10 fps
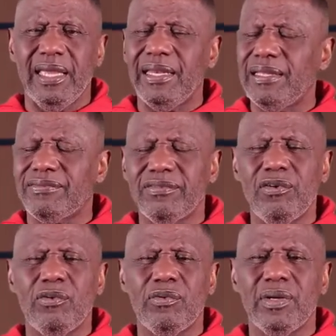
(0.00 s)
And as
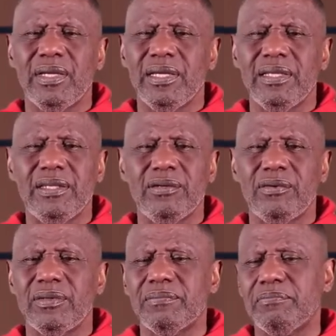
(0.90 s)
though, you
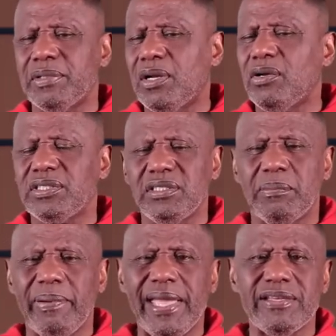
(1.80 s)
know, because he's
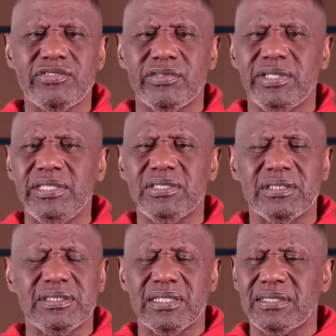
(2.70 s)
a pastor, he
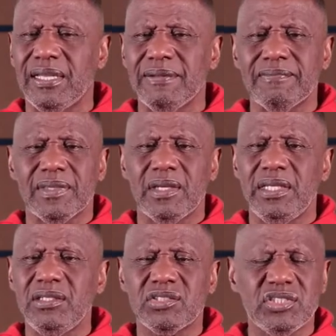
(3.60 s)

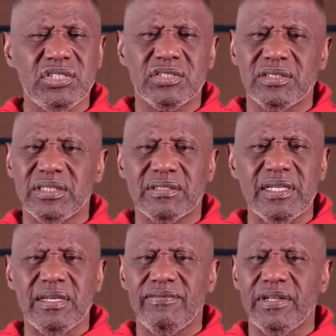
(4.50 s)
or she should
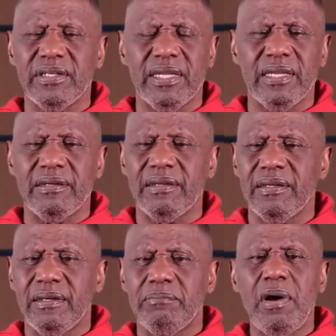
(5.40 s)
just live in
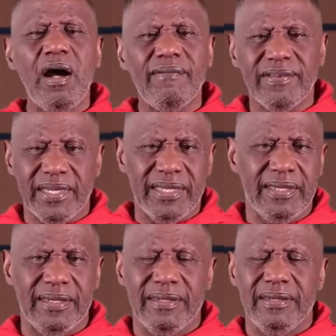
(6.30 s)
poverty.